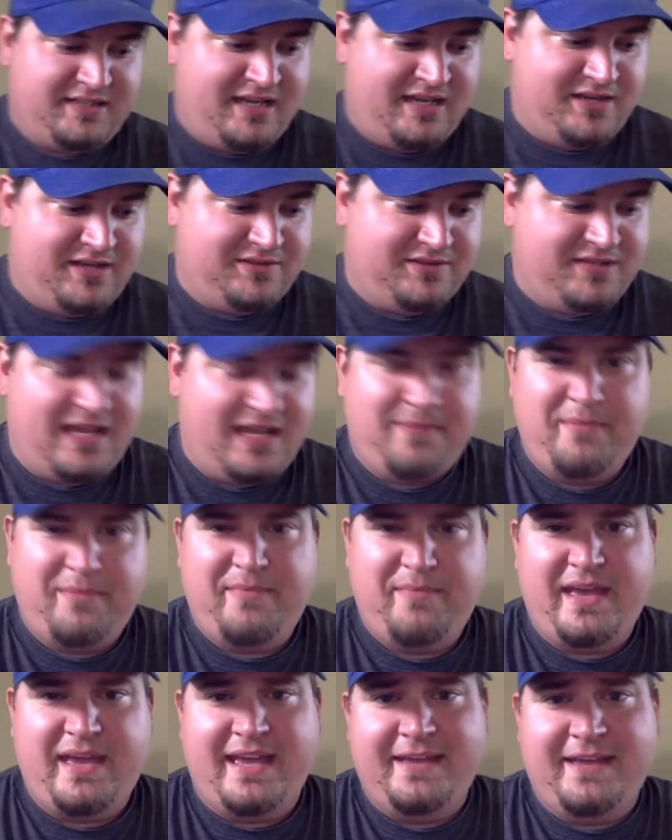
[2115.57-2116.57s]
Now, Tampa
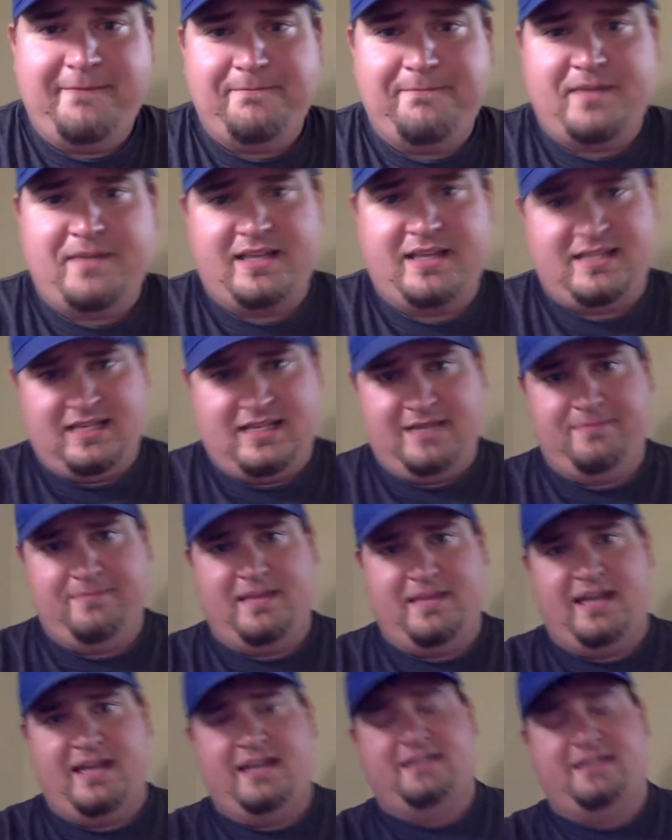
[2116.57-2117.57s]
Bay, a team
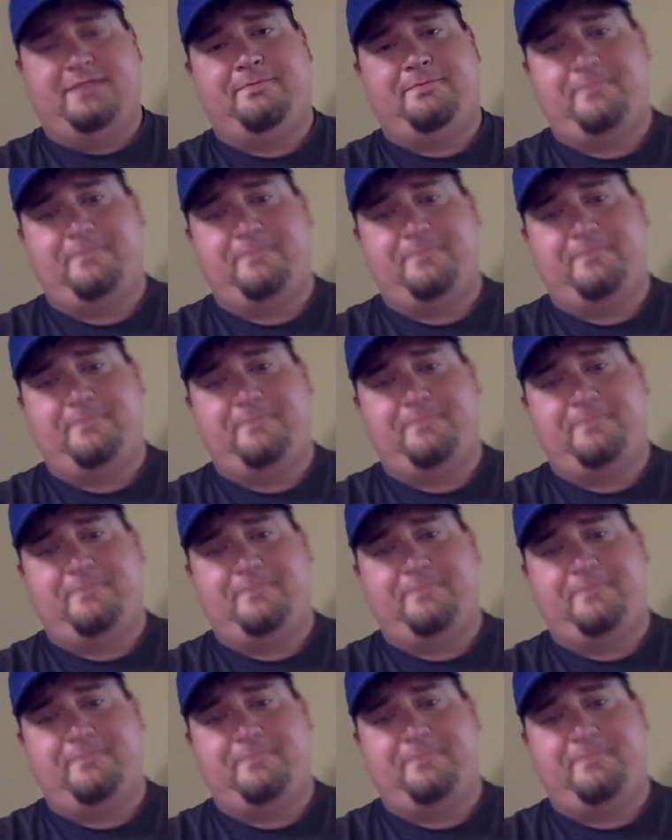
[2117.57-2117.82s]
that